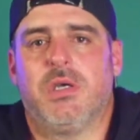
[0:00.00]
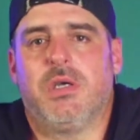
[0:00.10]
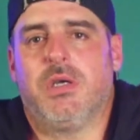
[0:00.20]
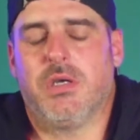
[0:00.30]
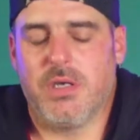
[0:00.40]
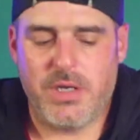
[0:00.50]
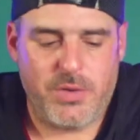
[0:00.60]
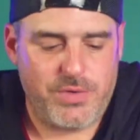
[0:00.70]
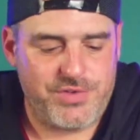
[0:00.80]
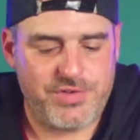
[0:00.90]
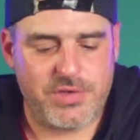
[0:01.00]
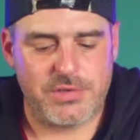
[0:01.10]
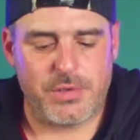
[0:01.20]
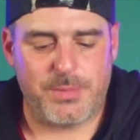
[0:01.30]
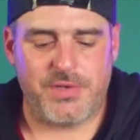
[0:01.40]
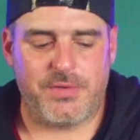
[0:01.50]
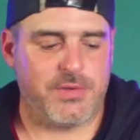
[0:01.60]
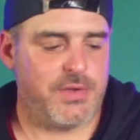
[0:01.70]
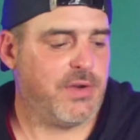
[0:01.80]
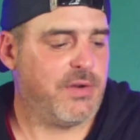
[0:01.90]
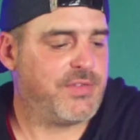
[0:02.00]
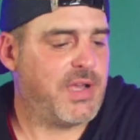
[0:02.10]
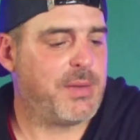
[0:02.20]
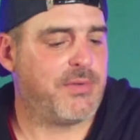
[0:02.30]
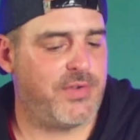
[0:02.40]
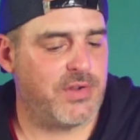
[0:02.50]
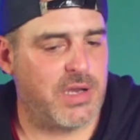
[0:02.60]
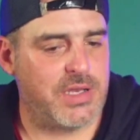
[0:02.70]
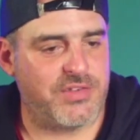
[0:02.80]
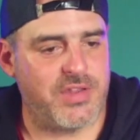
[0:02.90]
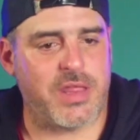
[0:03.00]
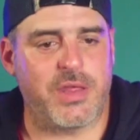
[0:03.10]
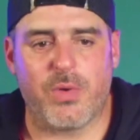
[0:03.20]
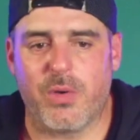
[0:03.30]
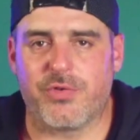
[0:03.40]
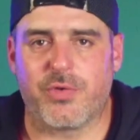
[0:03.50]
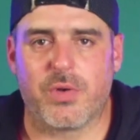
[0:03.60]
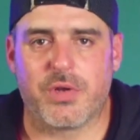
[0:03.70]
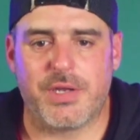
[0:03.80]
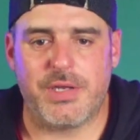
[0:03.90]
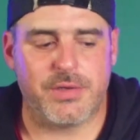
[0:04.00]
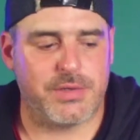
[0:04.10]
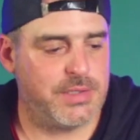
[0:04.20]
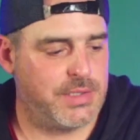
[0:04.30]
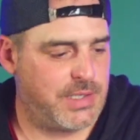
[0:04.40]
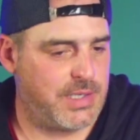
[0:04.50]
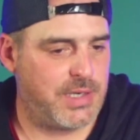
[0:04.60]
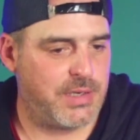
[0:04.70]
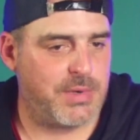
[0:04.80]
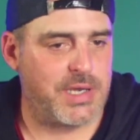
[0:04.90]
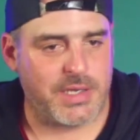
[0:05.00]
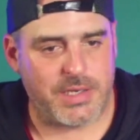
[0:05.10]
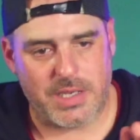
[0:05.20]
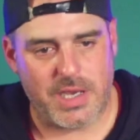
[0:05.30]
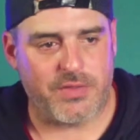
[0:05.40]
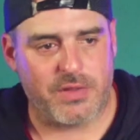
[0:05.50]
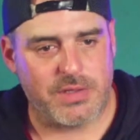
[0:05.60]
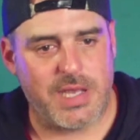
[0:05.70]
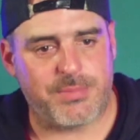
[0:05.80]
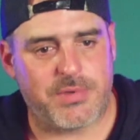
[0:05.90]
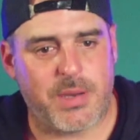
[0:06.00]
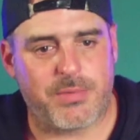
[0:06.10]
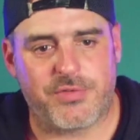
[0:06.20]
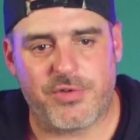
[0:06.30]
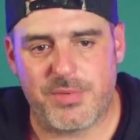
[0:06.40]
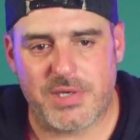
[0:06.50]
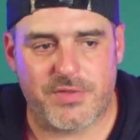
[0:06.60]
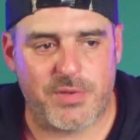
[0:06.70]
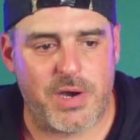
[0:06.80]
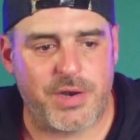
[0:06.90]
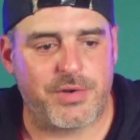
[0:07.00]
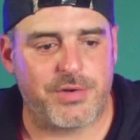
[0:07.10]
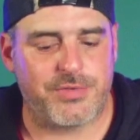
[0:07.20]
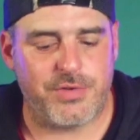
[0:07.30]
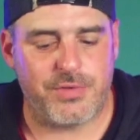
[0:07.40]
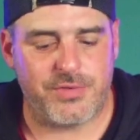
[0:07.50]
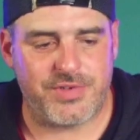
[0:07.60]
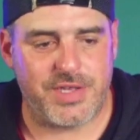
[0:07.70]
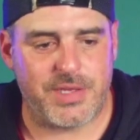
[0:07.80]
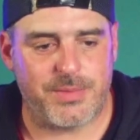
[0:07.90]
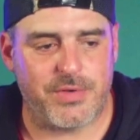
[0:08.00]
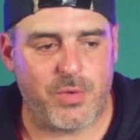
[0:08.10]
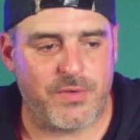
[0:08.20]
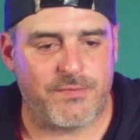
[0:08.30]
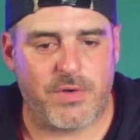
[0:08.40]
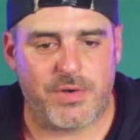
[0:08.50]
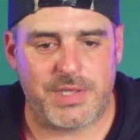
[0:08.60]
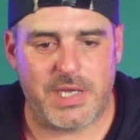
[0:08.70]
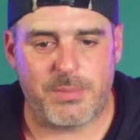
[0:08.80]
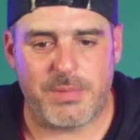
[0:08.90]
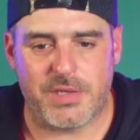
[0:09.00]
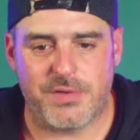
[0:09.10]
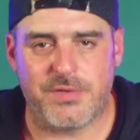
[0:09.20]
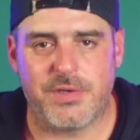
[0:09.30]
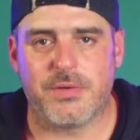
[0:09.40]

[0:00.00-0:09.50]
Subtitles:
All right, well, it took a little bit of time to figure out exactly what was going on here. I got the laptop, or excuse me, I got the monitor to stand up so it wasn't falling down because, you know,